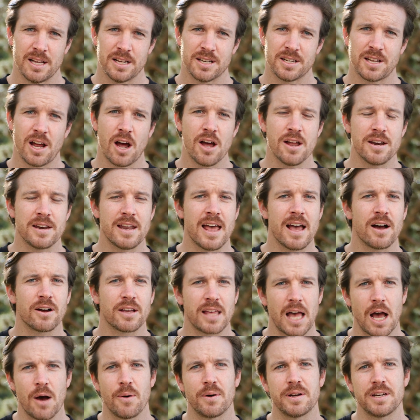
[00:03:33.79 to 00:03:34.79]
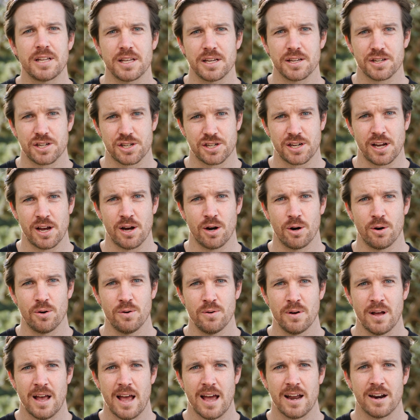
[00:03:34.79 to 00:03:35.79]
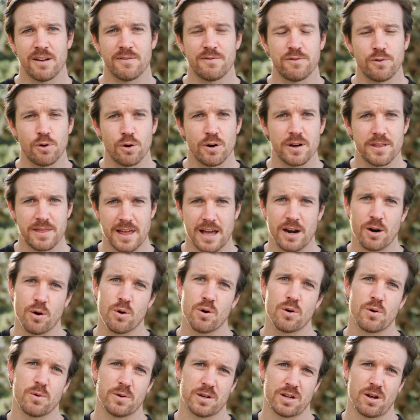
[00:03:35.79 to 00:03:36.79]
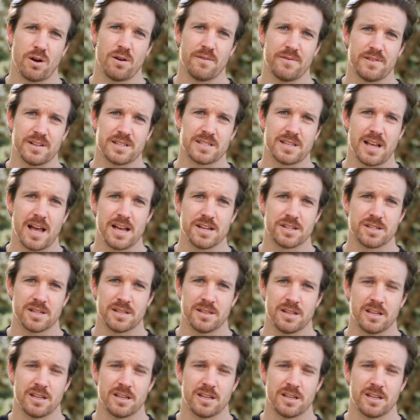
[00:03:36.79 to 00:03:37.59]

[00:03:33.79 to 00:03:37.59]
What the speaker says: Don't now go into your shell and avoid that awkward conversation